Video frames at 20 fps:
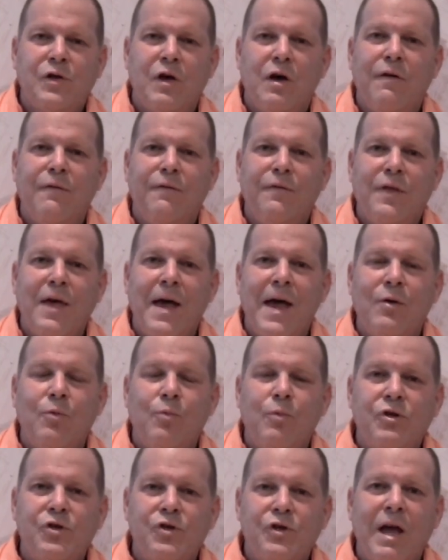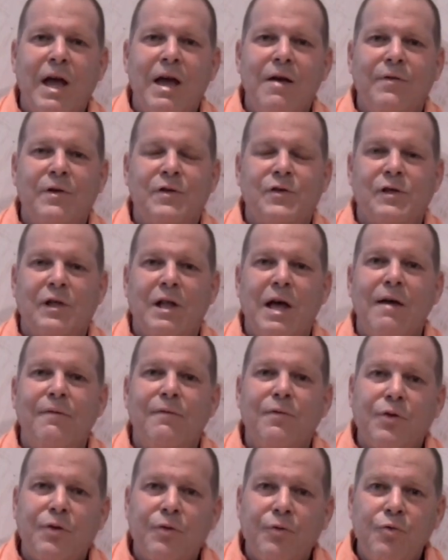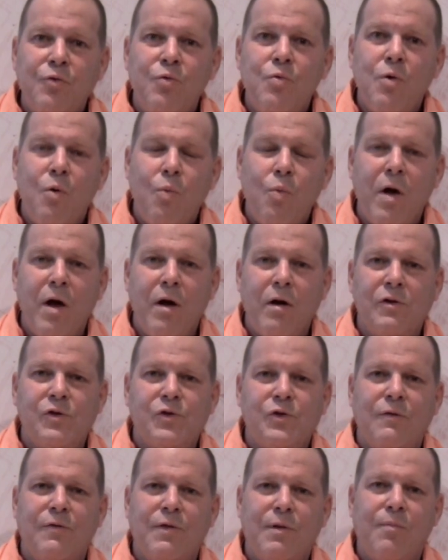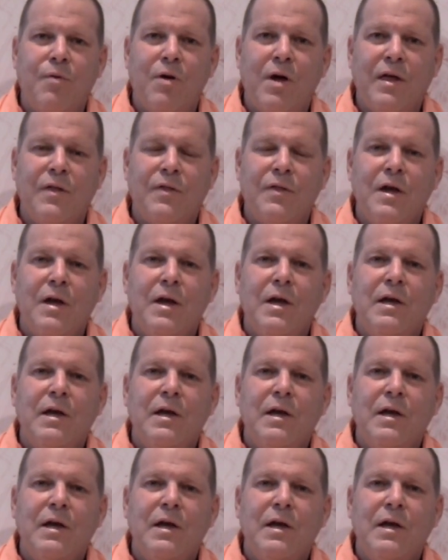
of that which gave us life through awareness of the breath,